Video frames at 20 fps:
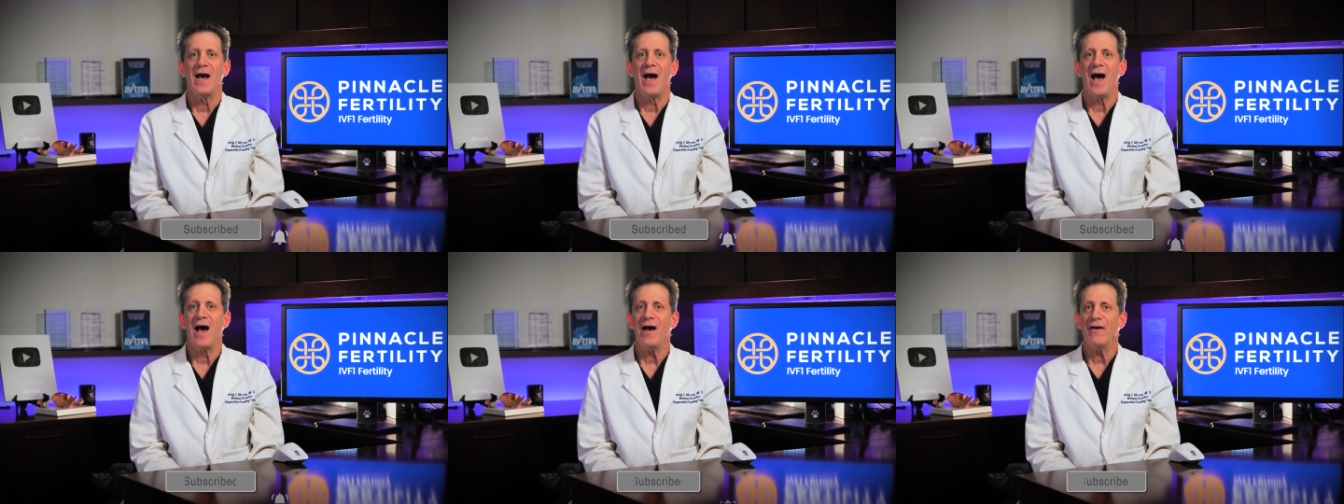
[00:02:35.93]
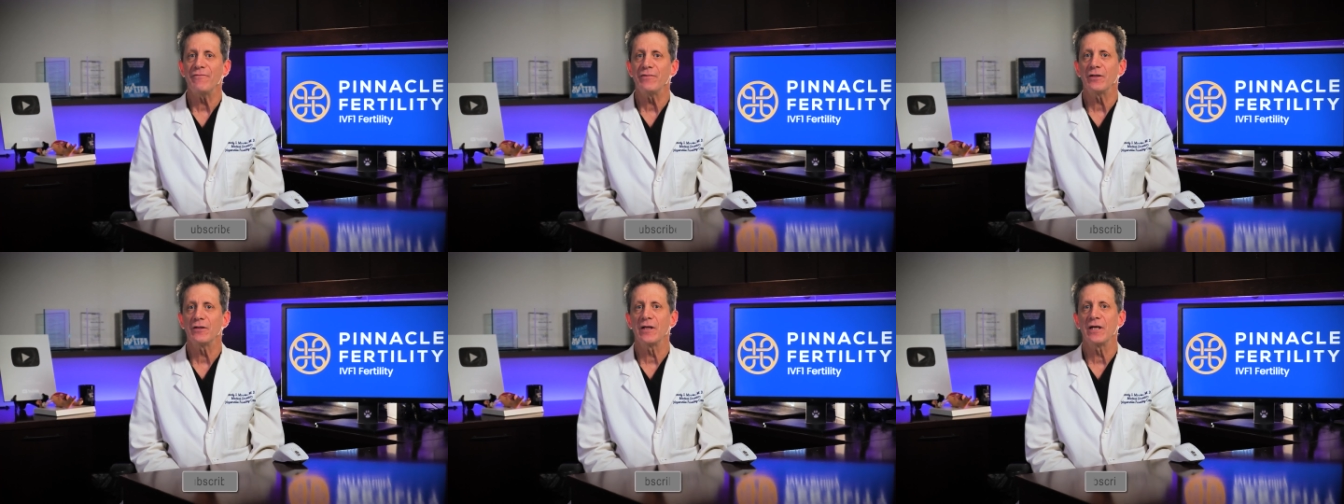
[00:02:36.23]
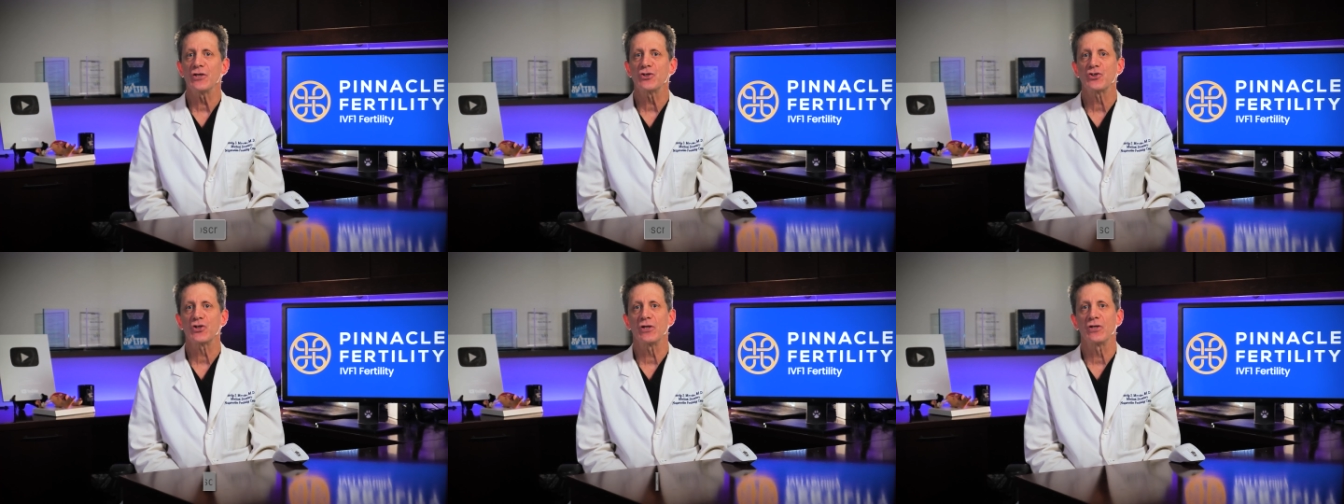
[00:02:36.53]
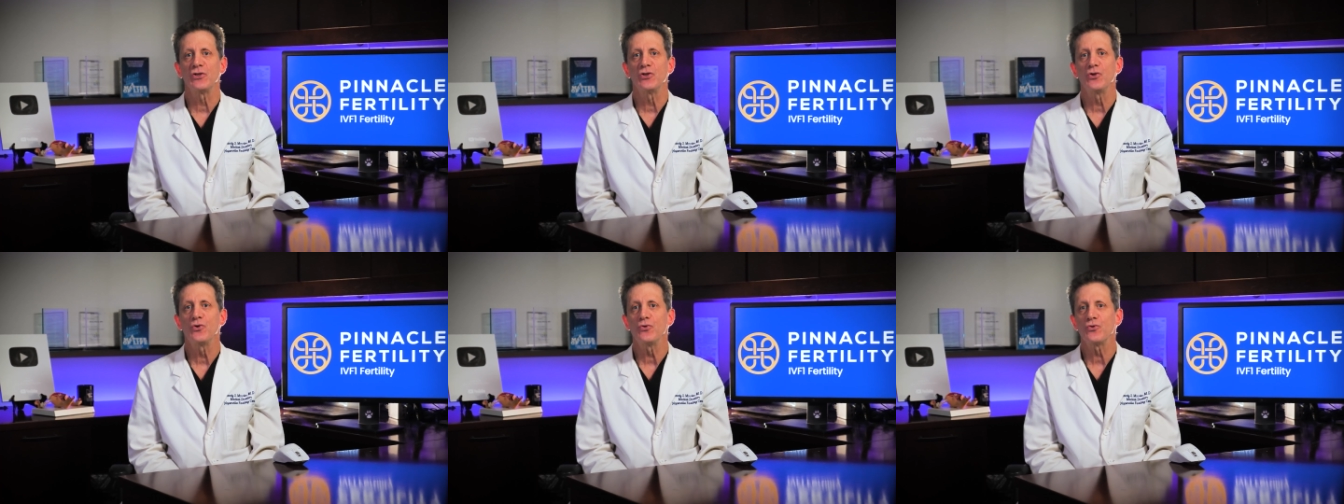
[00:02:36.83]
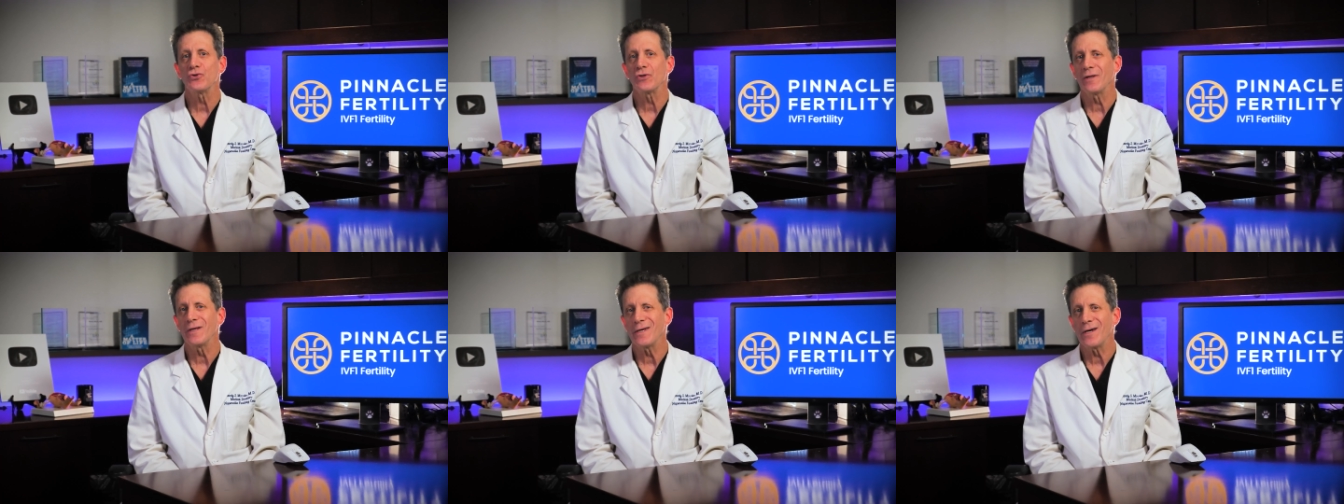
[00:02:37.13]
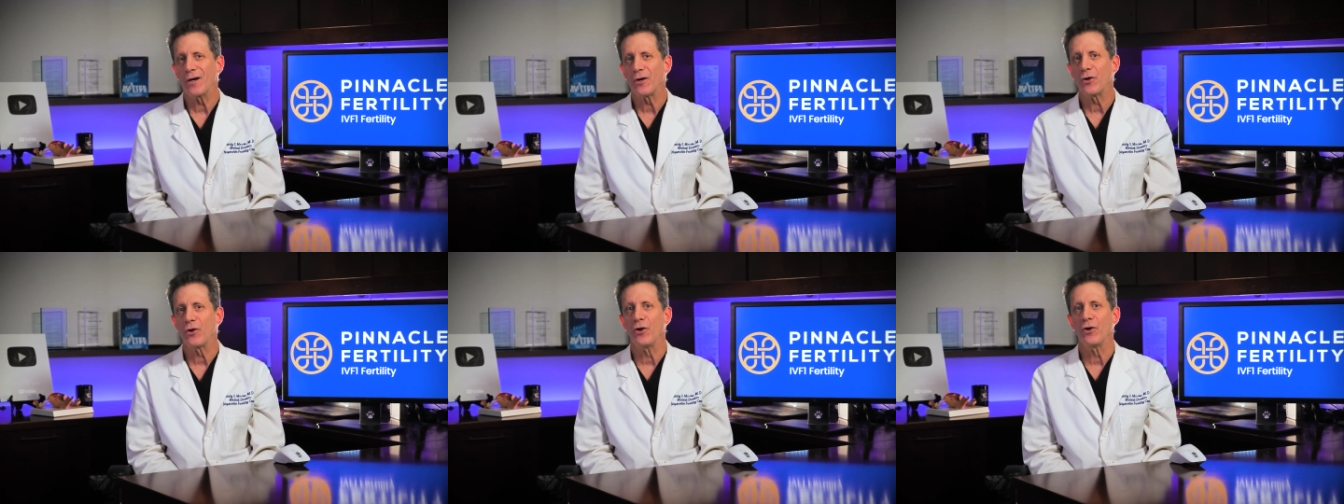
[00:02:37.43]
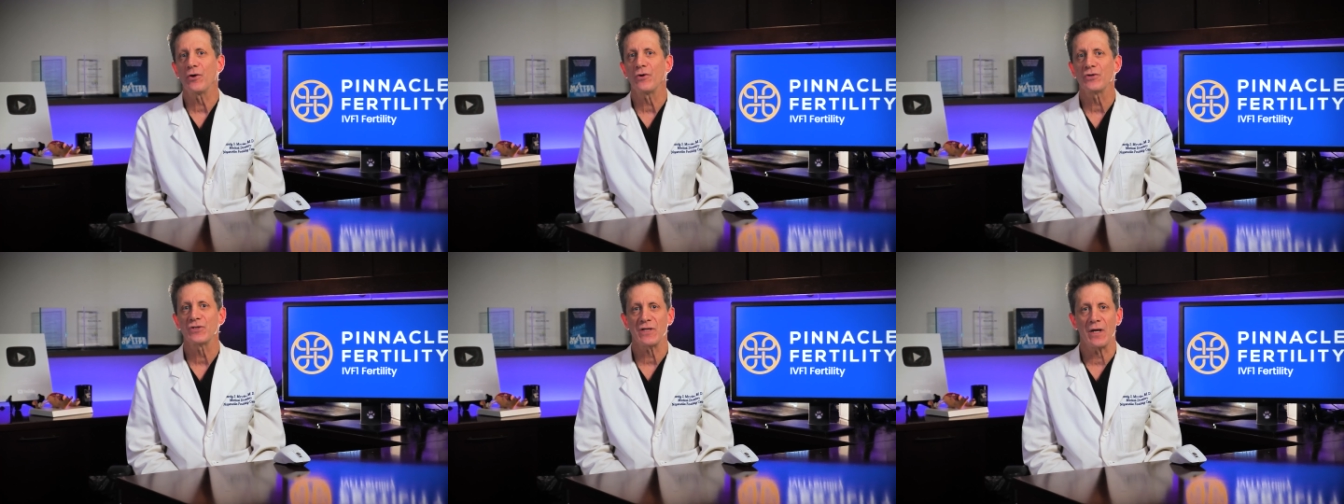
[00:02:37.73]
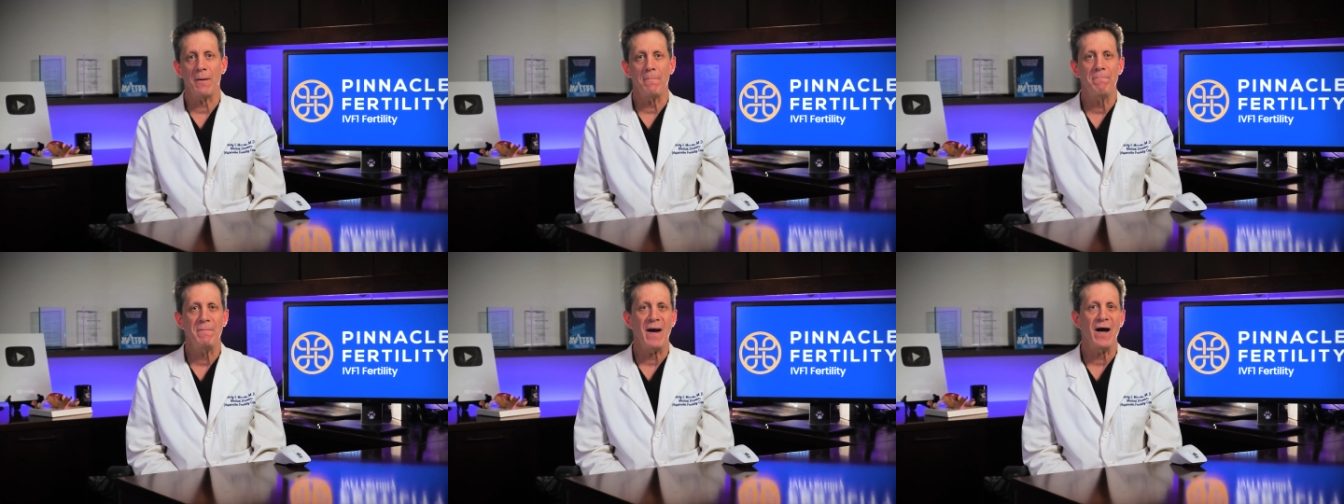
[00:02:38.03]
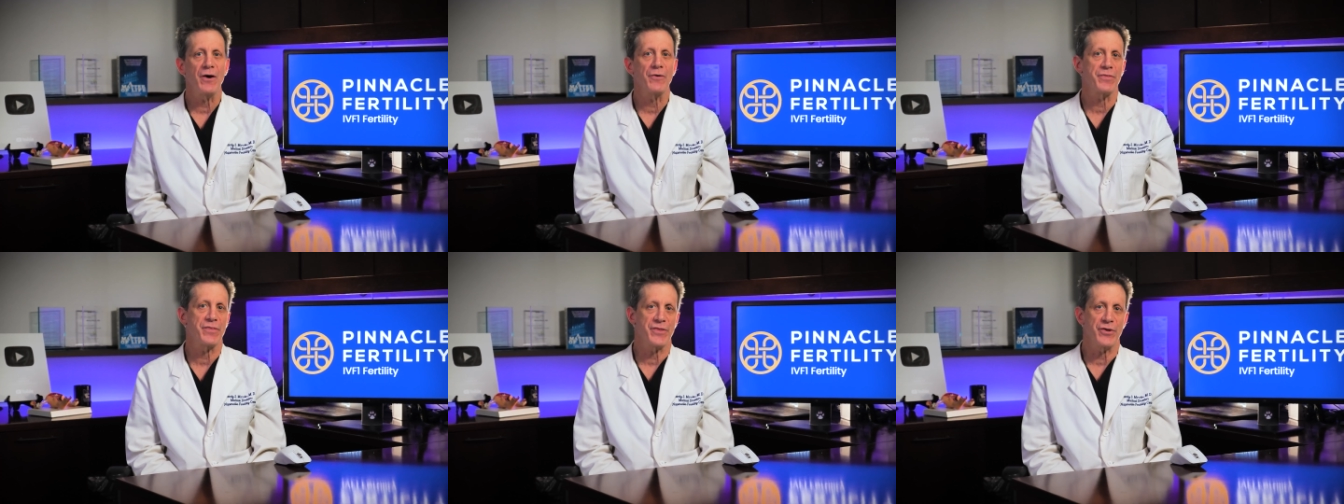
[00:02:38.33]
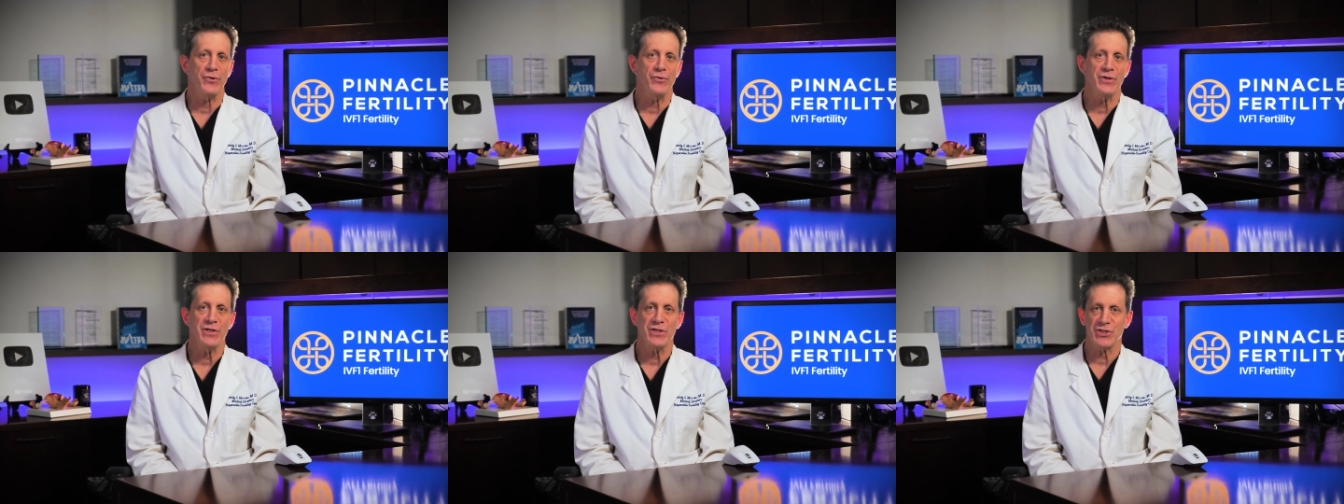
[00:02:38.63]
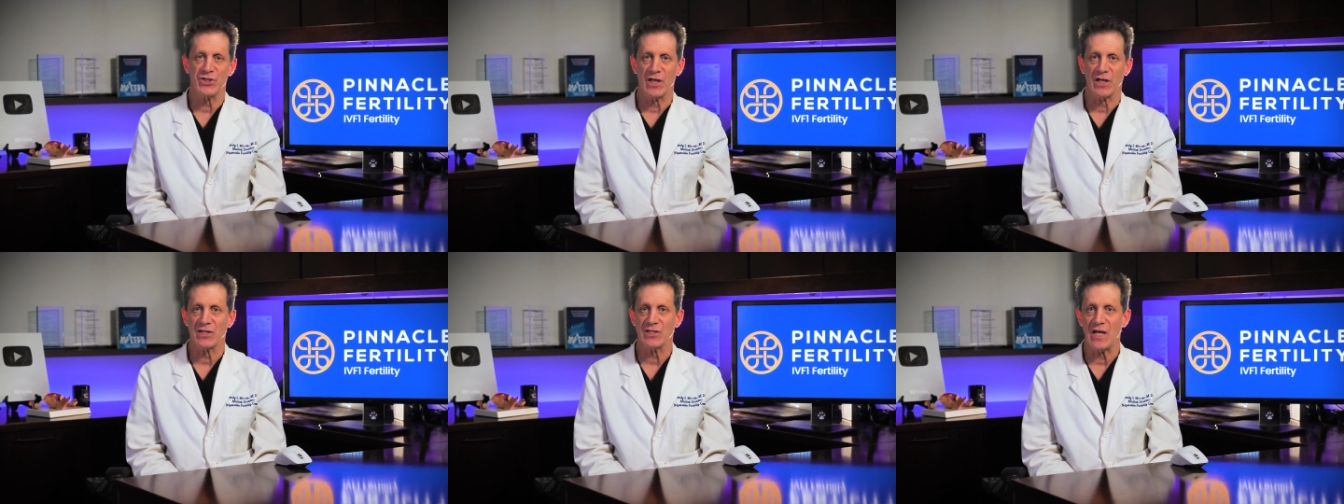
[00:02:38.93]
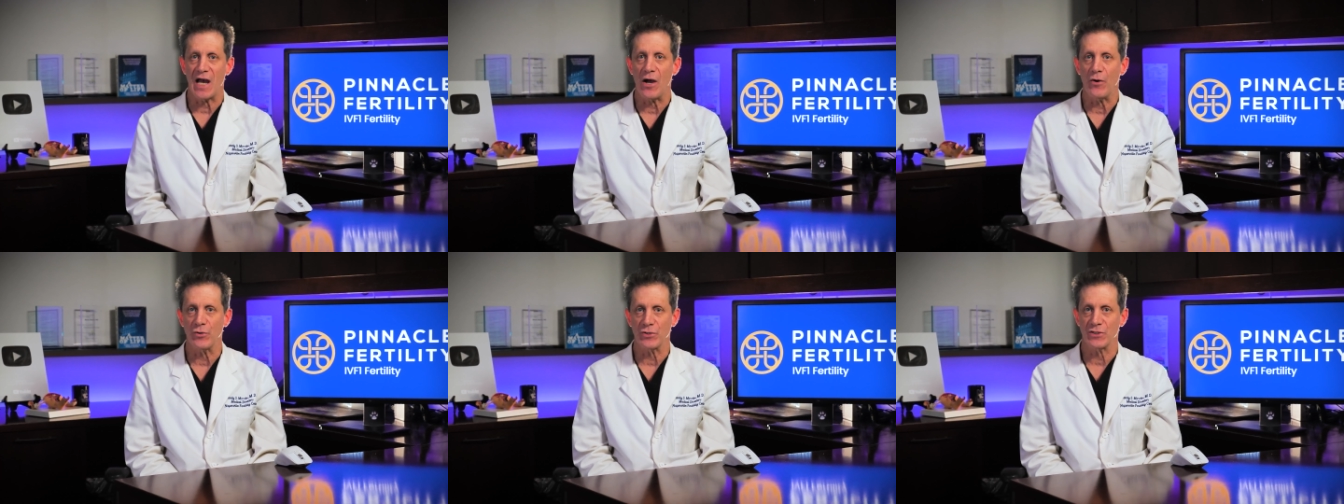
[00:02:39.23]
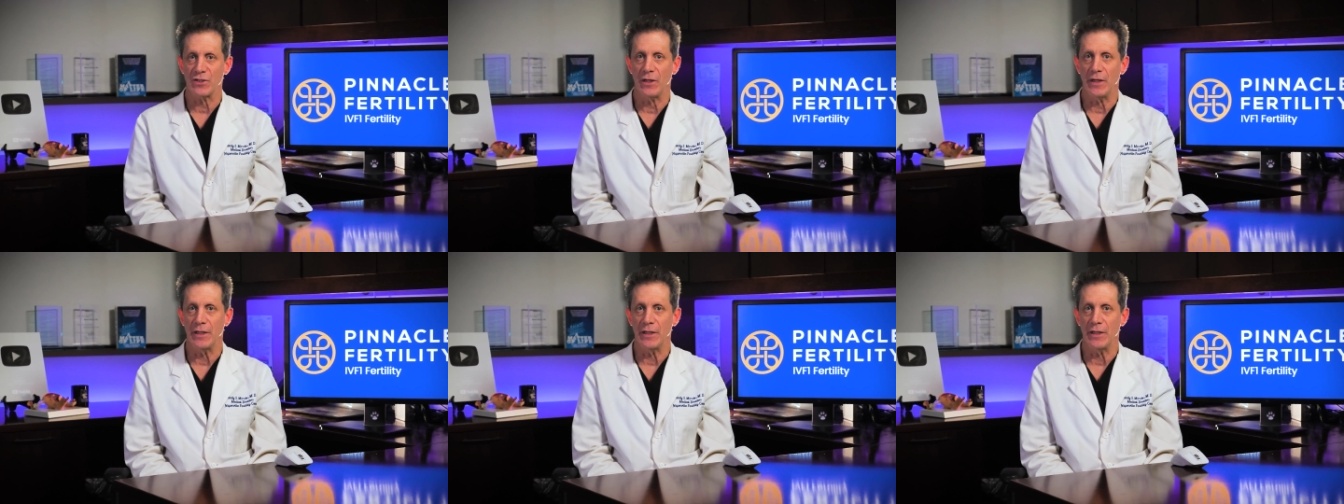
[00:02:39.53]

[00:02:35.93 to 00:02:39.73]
ovulation usually occurs about 36 hours